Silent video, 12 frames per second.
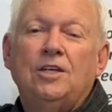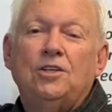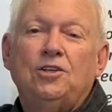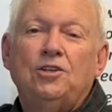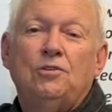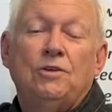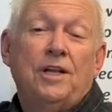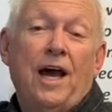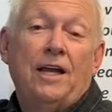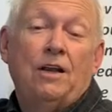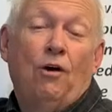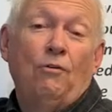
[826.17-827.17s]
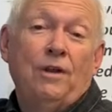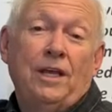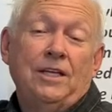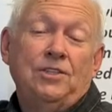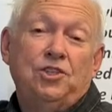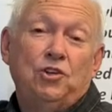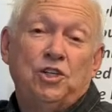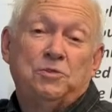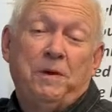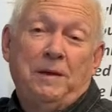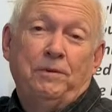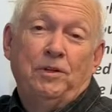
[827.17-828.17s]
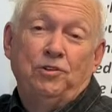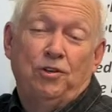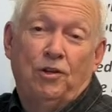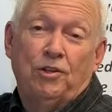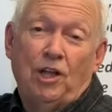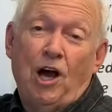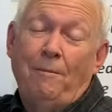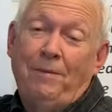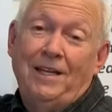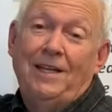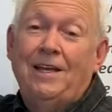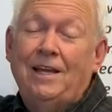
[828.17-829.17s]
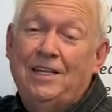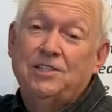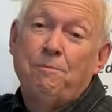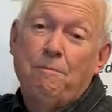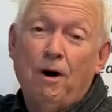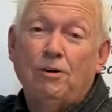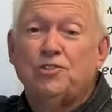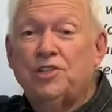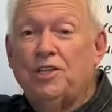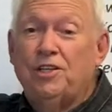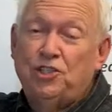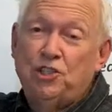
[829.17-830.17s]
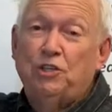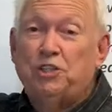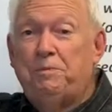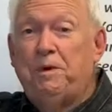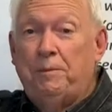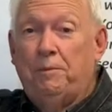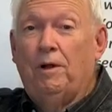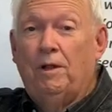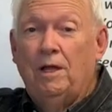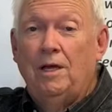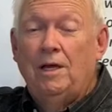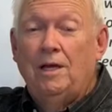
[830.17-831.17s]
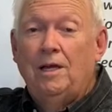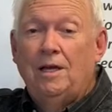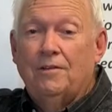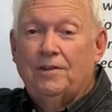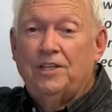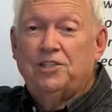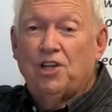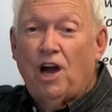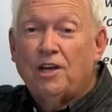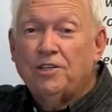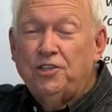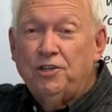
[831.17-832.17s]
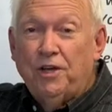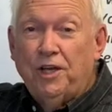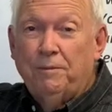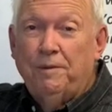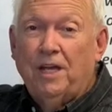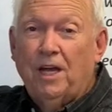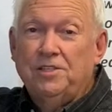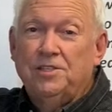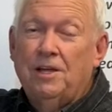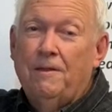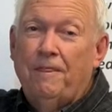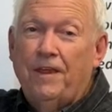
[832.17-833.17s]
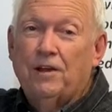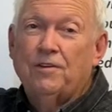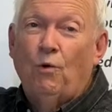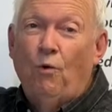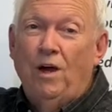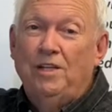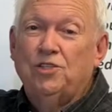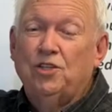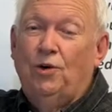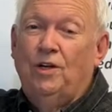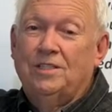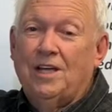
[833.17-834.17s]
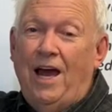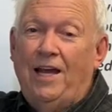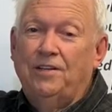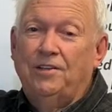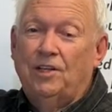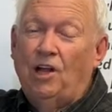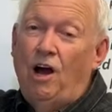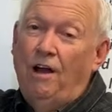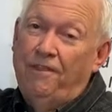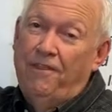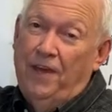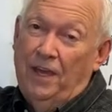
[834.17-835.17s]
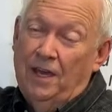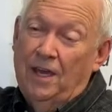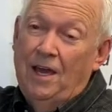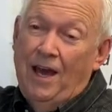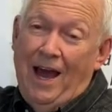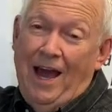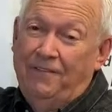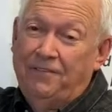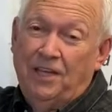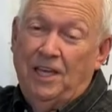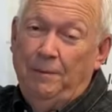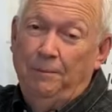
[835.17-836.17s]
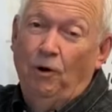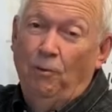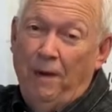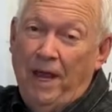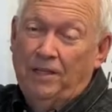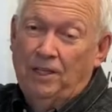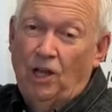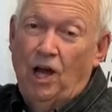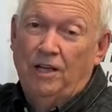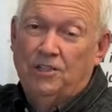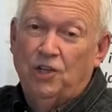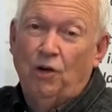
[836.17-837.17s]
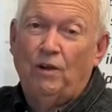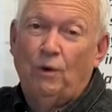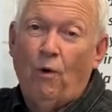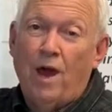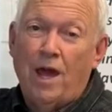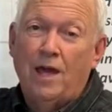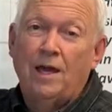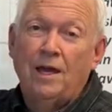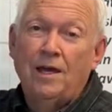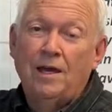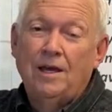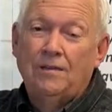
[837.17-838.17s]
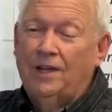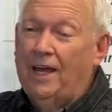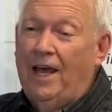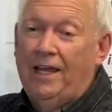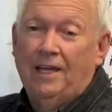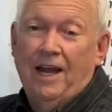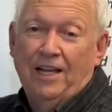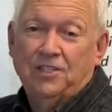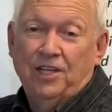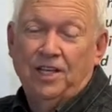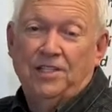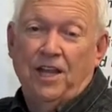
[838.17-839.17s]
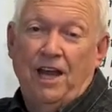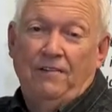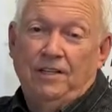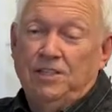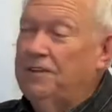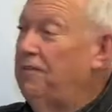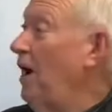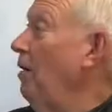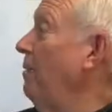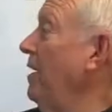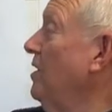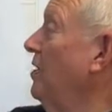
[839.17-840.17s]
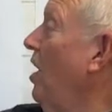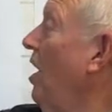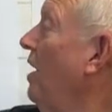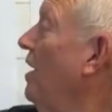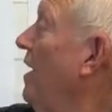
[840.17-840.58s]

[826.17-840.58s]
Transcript: to not only Jewish people who know the law, but it's mostly the Jewish people that he's talking to here, because they're the ones who are tied to the law and think, I have to keep obeying the law. It's the only way that I can actually get to heaven is if I obey the law.